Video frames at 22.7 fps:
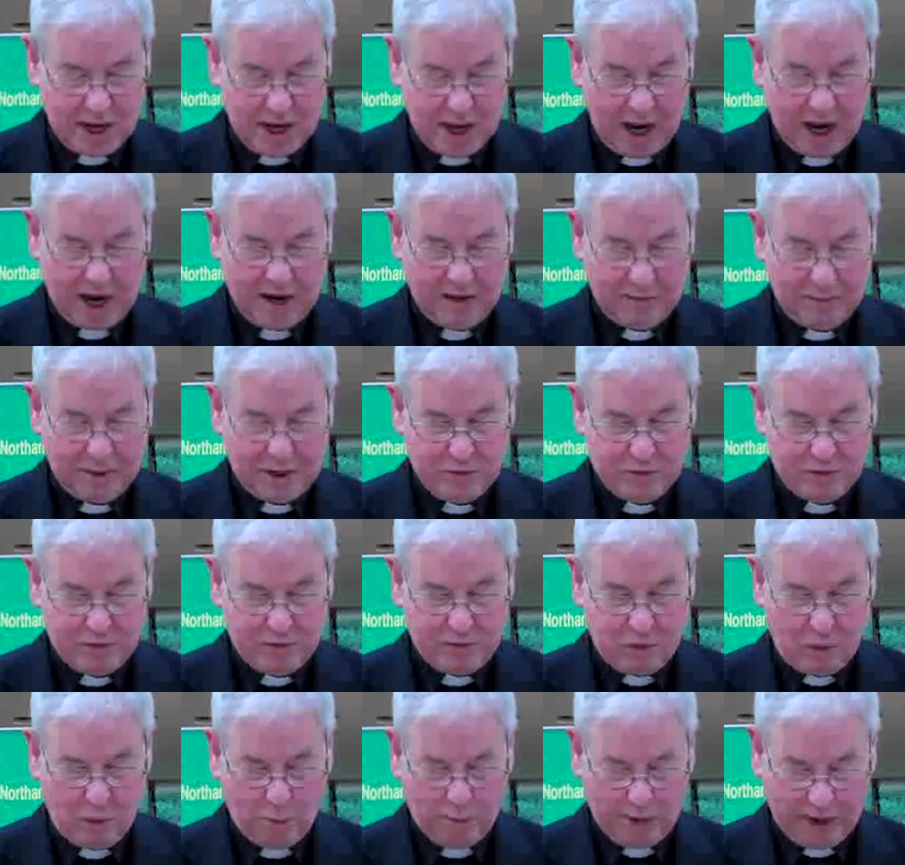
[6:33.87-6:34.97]
"I have been
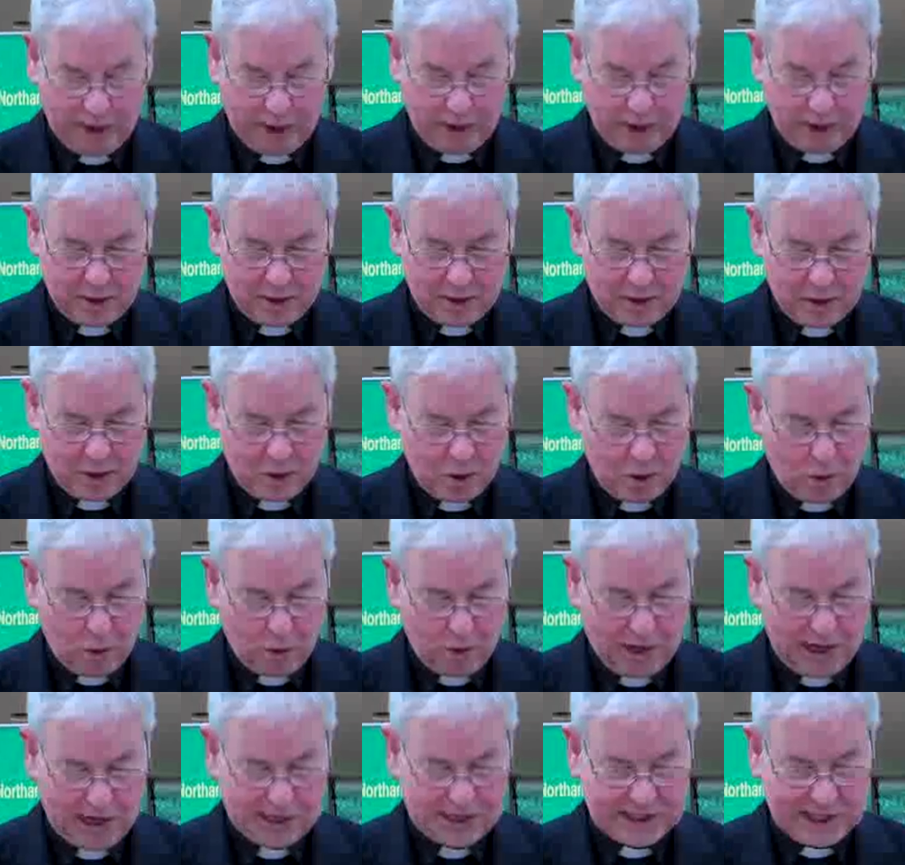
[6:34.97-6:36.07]
reforming, or
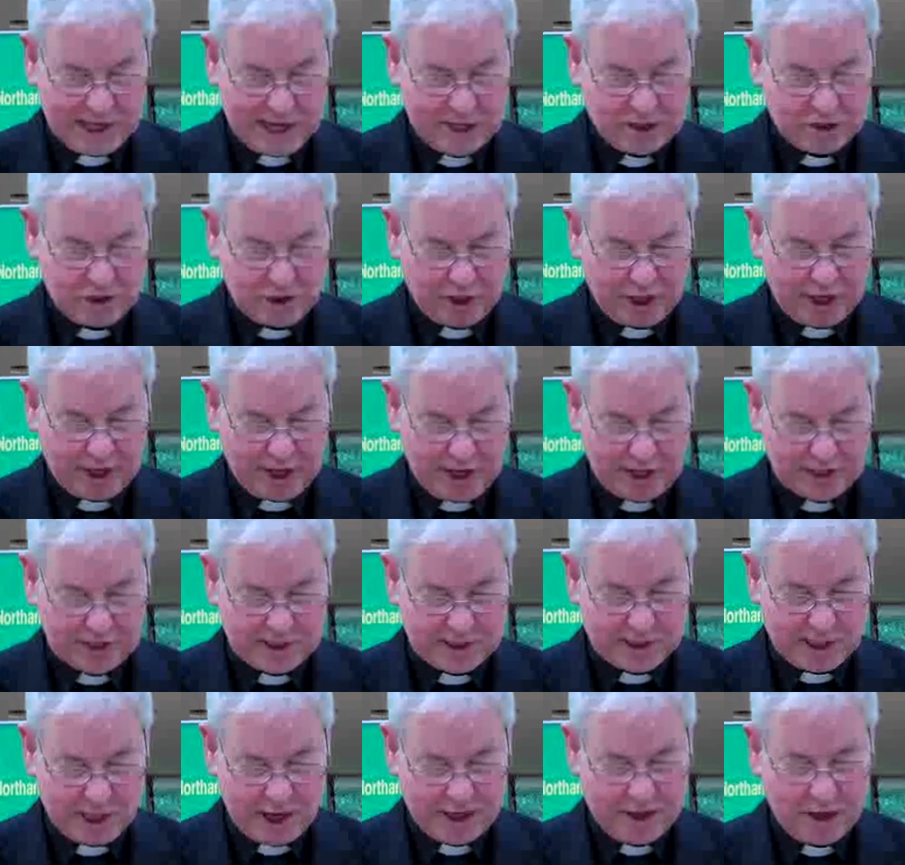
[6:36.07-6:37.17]
at least lecturing
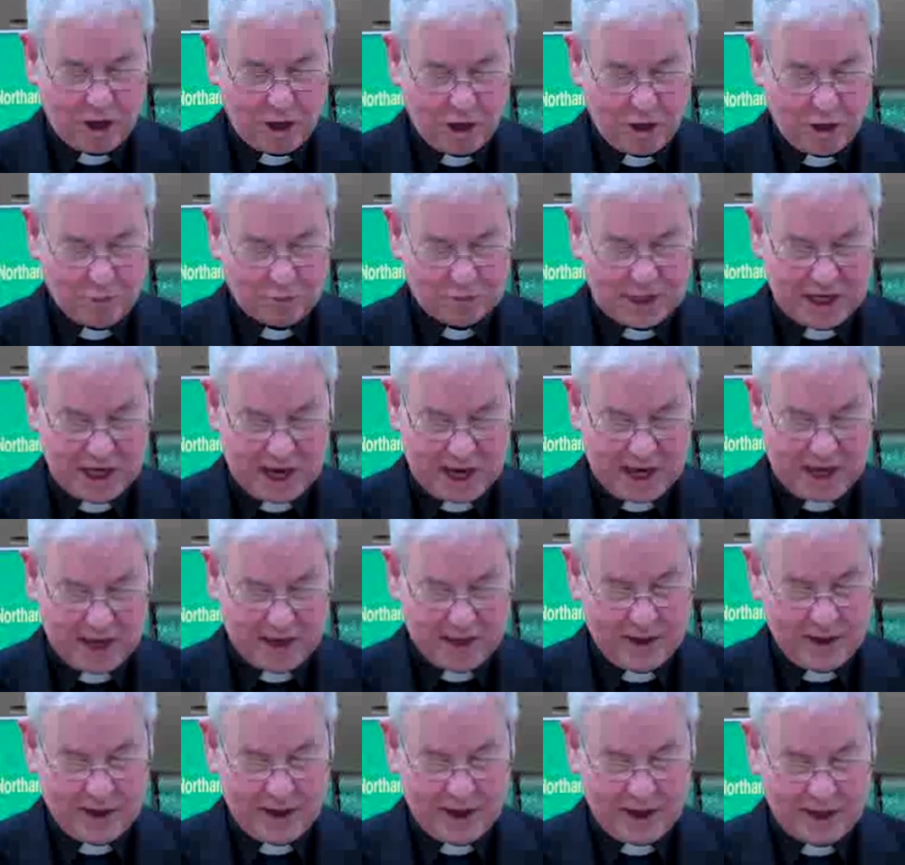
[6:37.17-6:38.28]
against uncombed
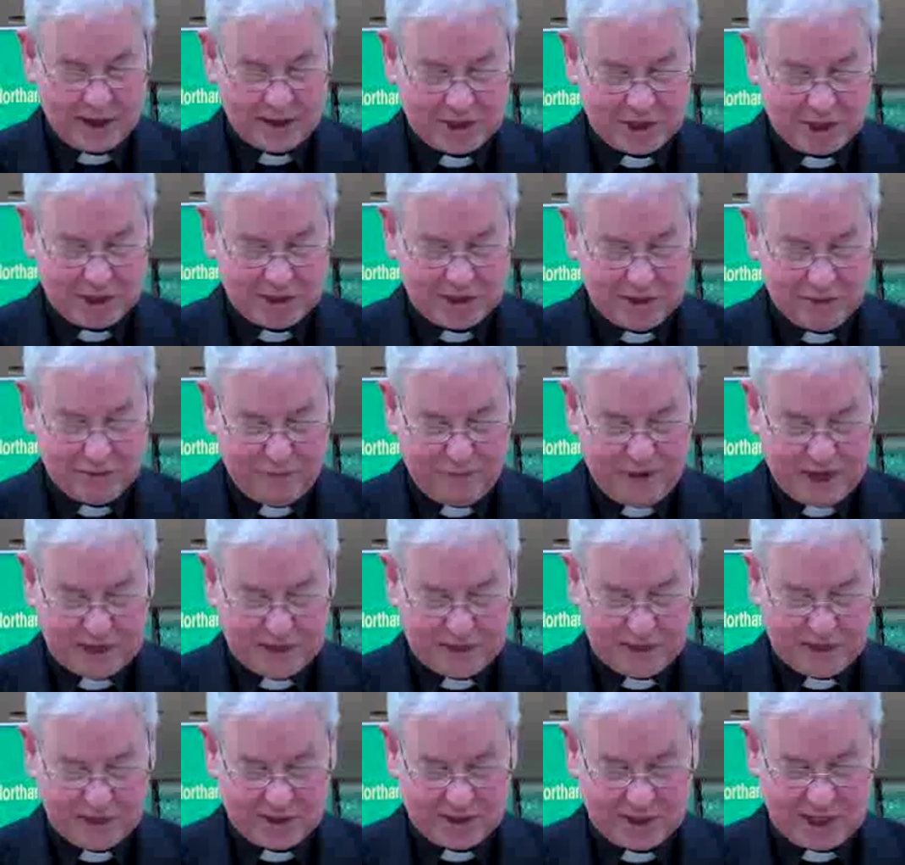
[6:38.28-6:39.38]
hair and dirty
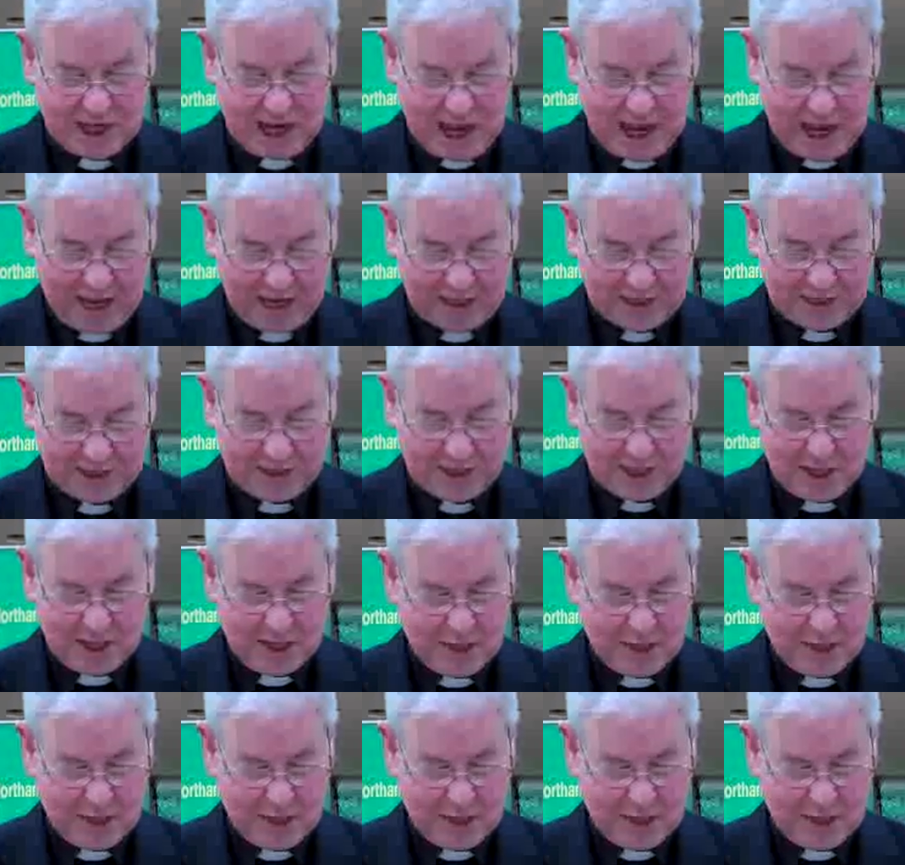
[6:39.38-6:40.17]
faces and hands,